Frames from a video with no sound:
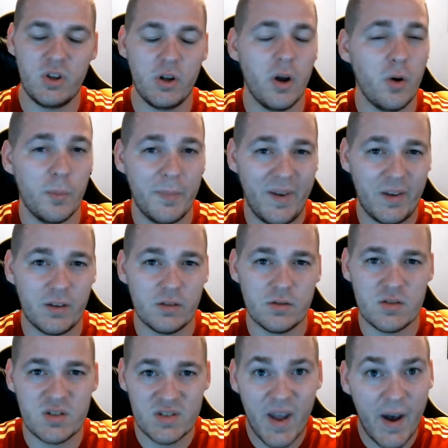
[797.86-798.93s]
main
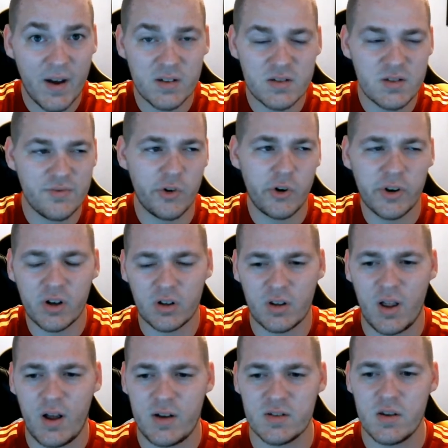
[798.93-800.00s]
stats for your
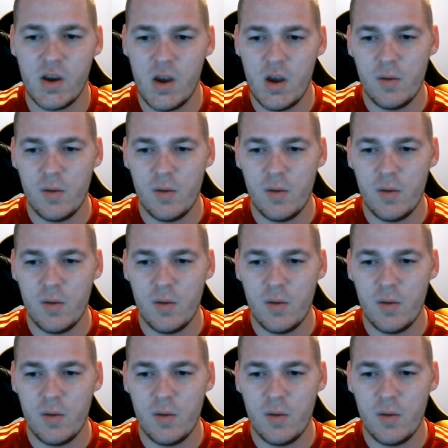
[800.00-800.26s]
class,